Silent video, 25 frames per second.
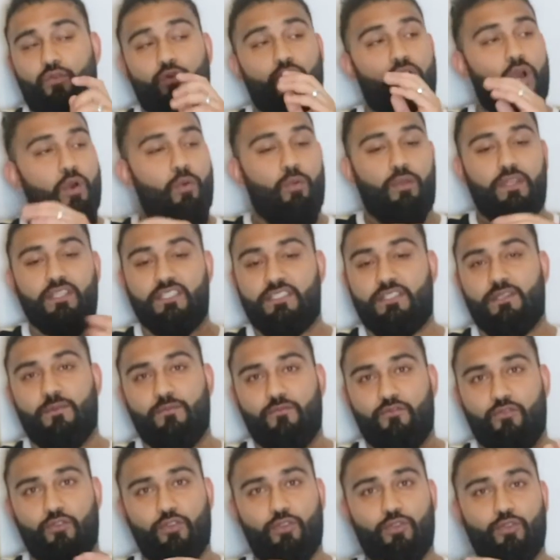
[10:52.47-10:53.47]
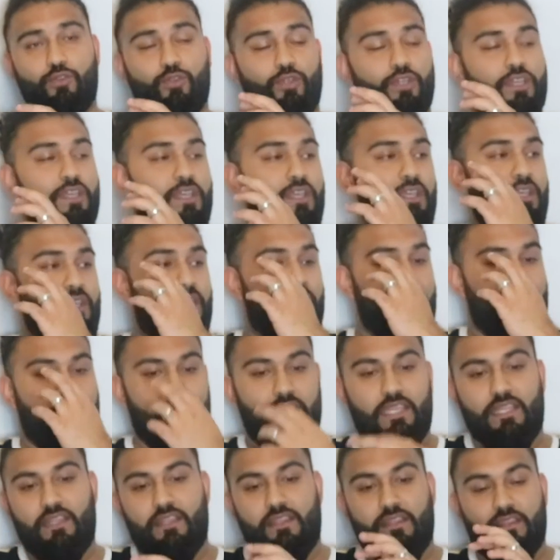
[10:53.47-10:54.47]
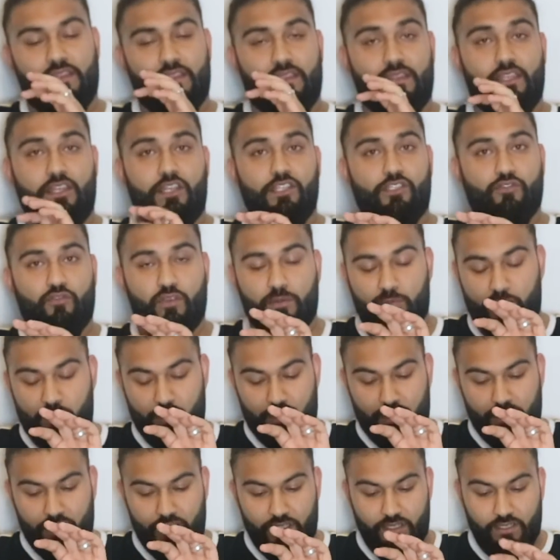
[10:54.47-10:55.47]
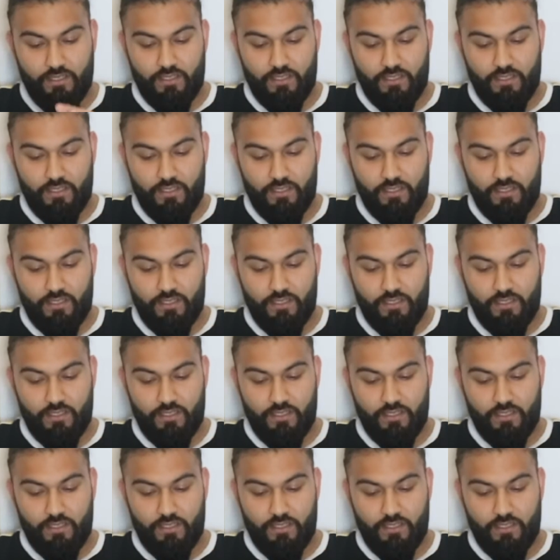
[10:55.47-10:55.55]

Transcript: or I'll list them for you in the description.